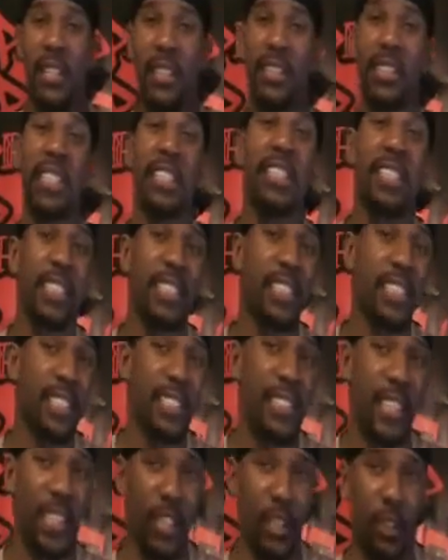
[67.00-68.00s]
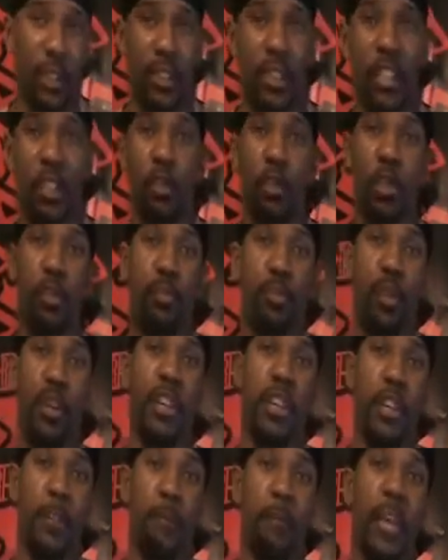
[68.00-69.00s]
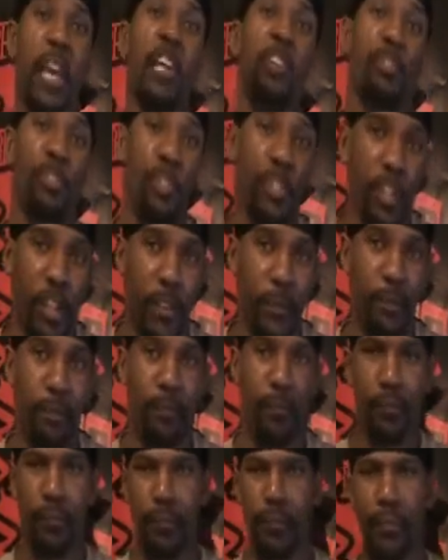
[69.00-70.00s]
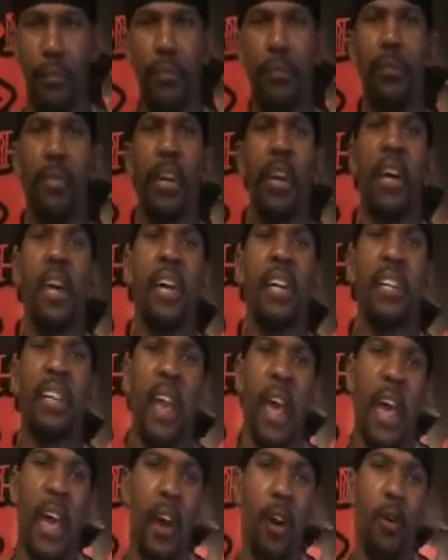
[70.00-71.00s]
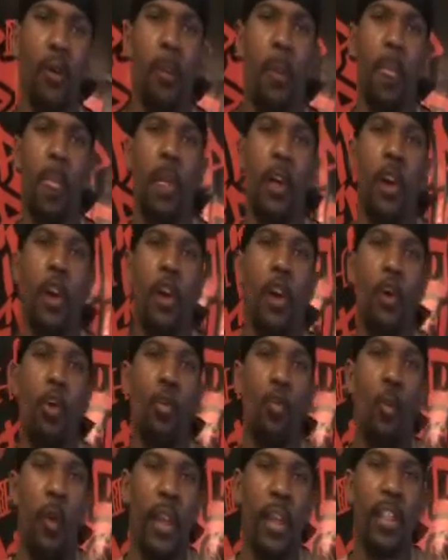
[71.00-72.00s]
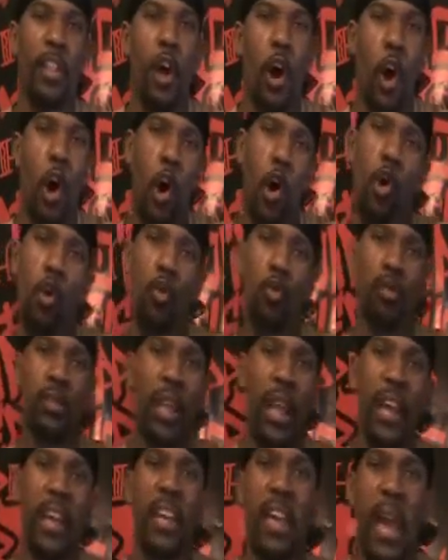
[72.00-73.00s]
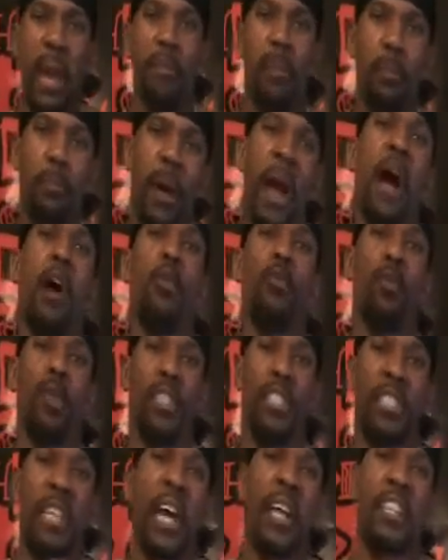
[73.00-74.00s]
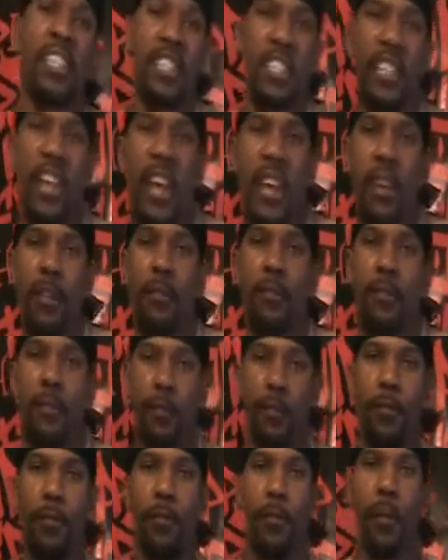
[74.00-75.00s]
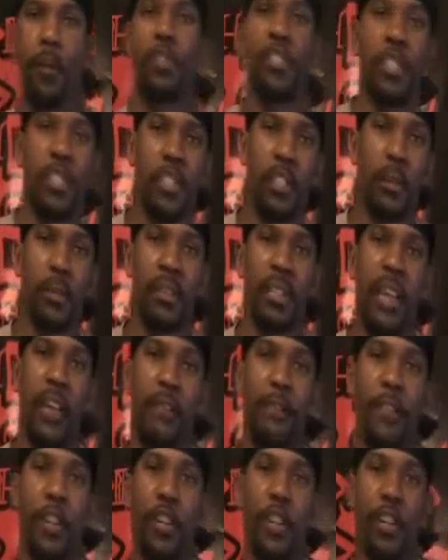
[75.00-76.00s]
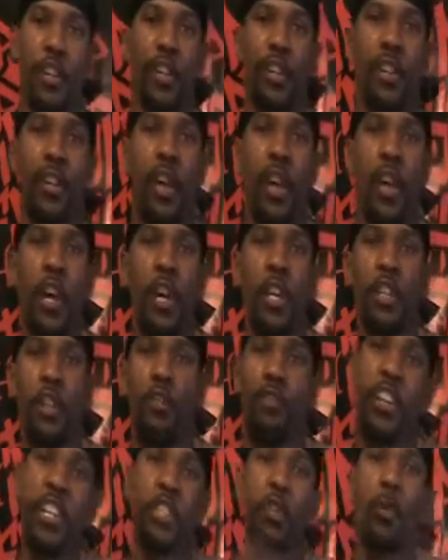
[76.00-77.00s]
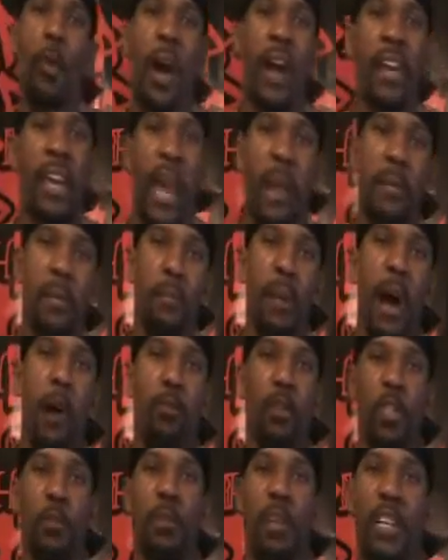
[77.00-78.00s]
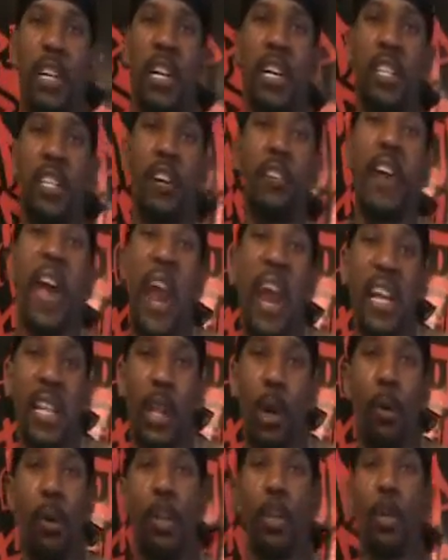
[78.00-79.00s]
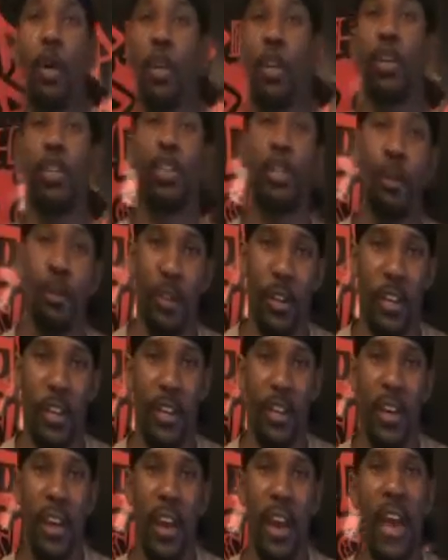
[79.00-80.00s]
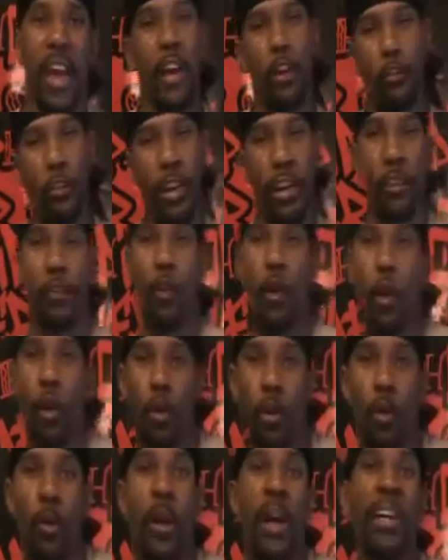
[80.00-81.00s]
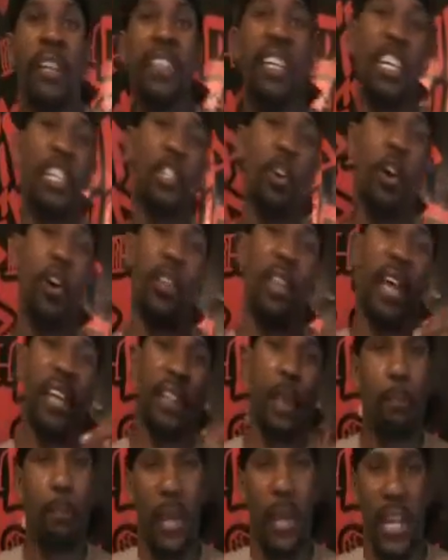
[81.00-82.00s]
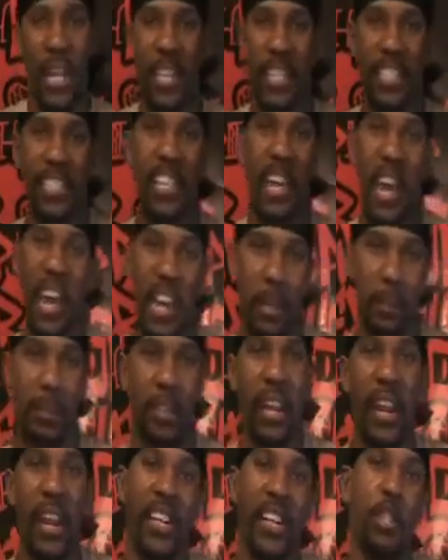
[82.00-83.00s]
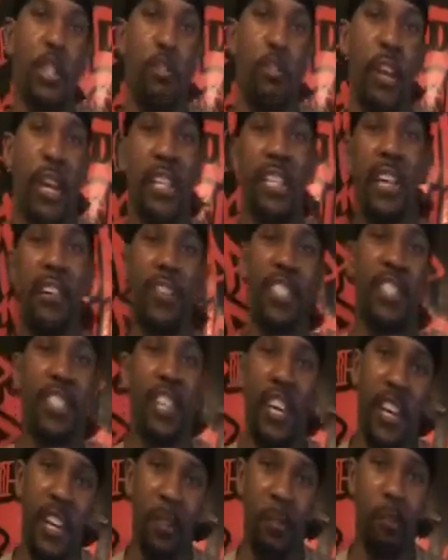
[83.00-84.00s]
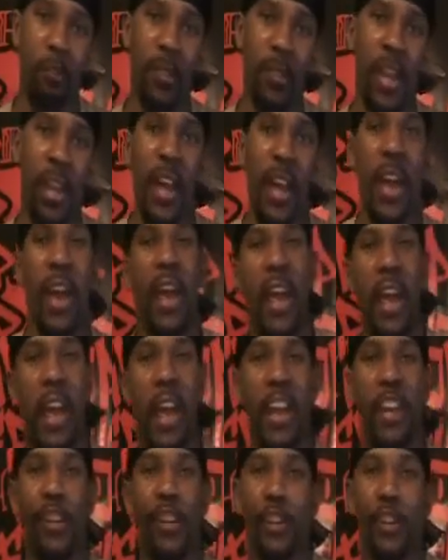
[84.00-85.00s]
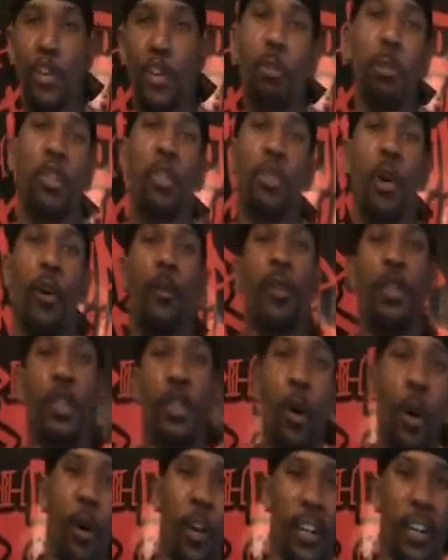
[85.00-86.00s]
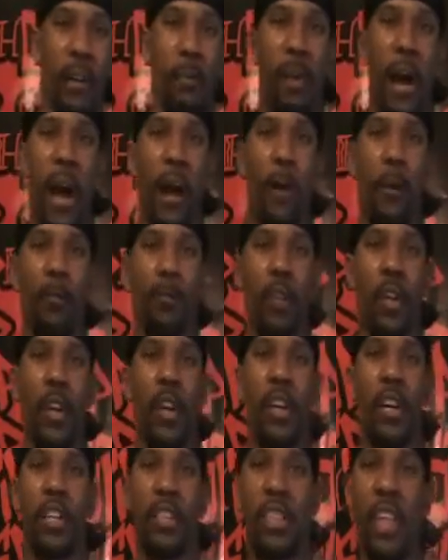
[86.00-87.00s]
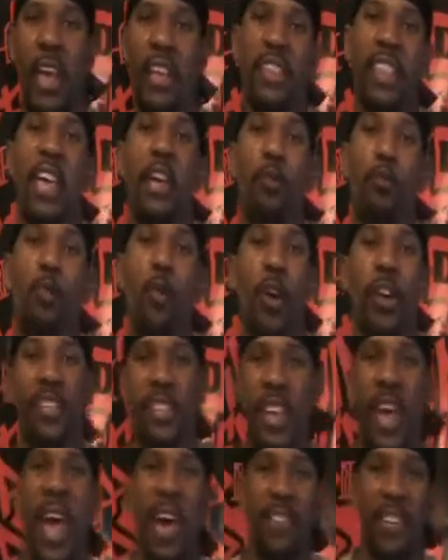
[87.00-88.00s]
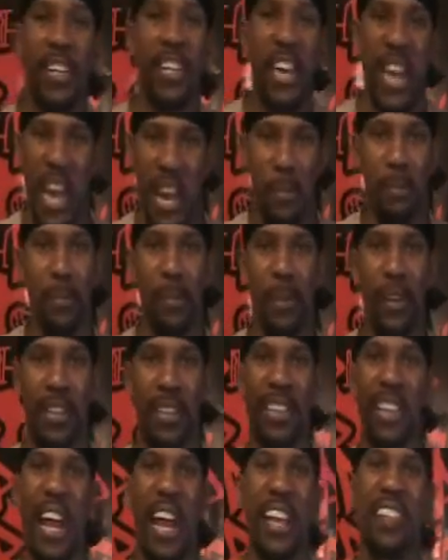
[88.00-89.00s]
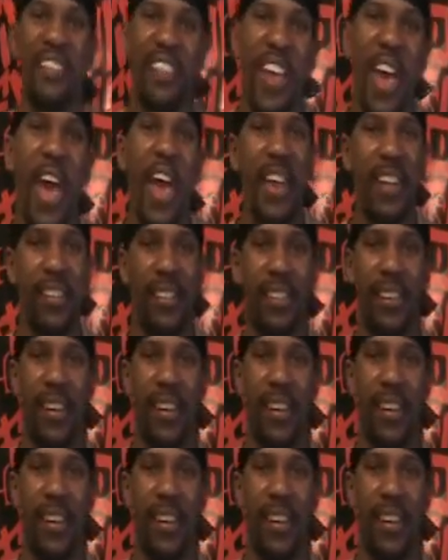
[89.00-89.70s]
This is the deal. This was pretty interesting. Now, when the whole thing came about with Solid Snake versus Sam Fisher, the reason why it came about was because of Halo and Call of Duty and Grand Theft Auto. These are like the biggest games the industry has ever seen, and Ubisoft was talking about that they want to have a game like that,